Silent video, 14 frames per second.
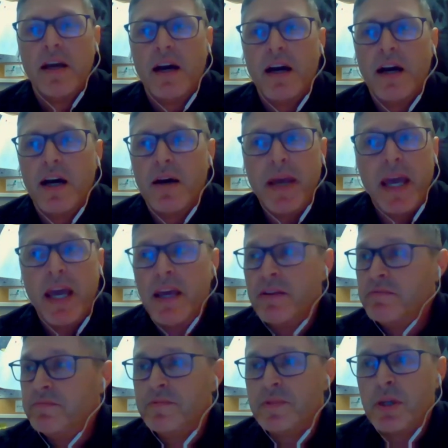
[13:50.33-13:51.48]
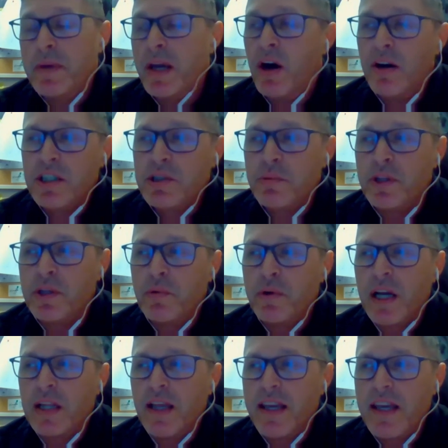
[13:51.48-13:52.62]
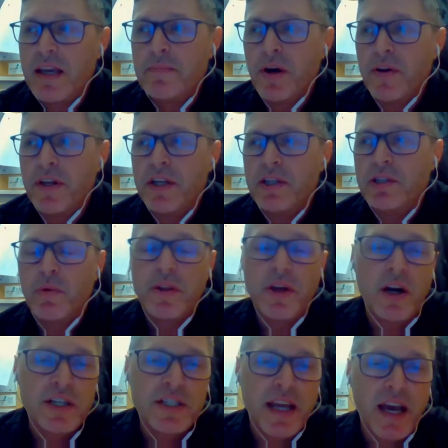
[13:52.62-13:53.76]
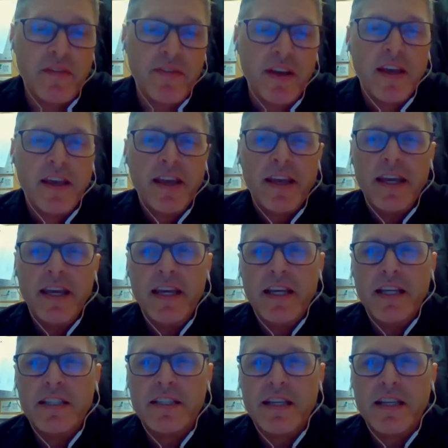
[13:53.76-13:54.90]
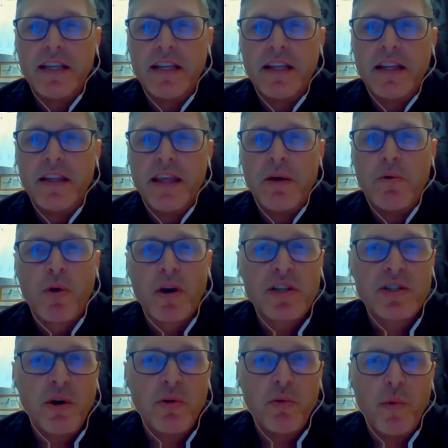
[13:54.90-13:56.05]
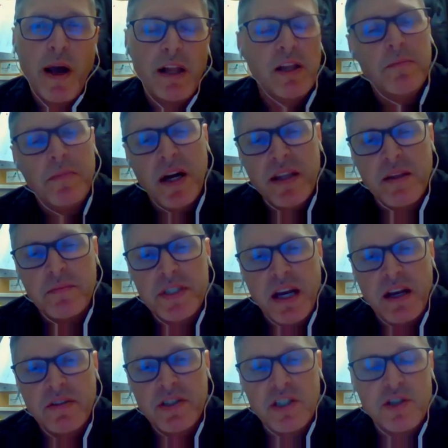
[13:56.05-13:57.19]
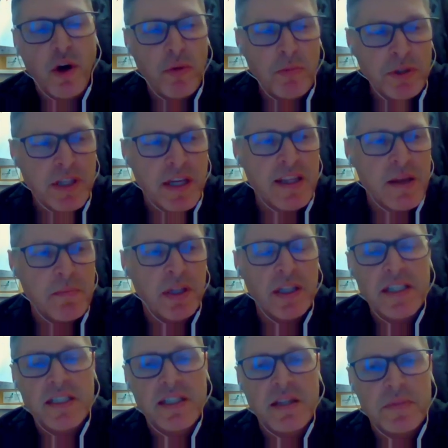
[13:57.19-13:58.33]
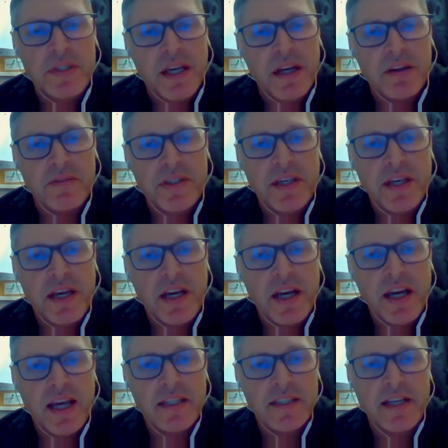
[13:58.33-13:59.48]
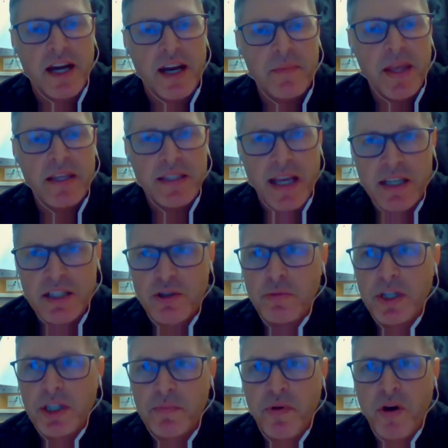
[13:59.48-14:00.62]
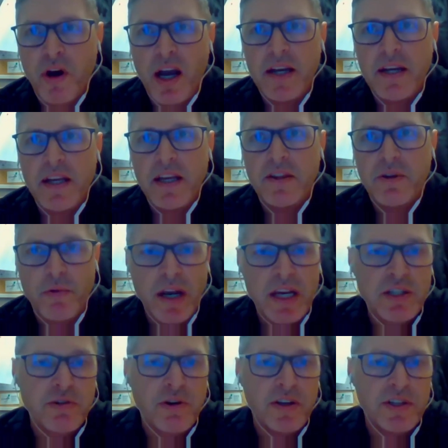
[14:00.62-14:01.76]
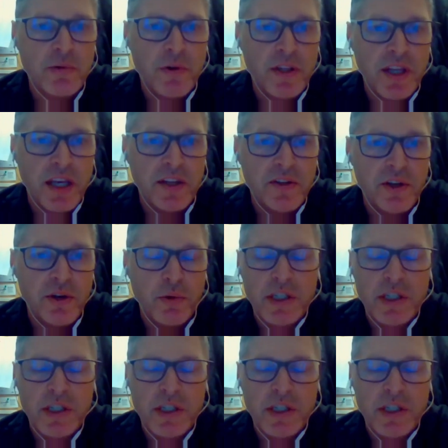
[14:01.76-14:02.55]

And to be honest with you, what I like about it is with our staff is they work so well among themselves. It's almost like they police themselves at time. They take so much pride in the restaurant and what they do,